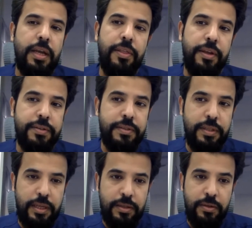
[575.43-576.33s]
Others,
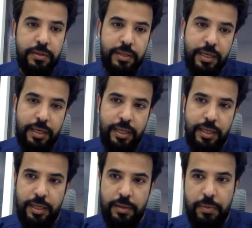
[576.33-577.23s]
they don't
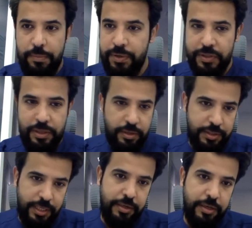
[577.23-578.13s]
agree. I personally
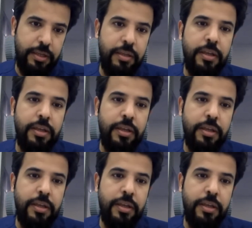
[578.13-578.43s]
don't agree.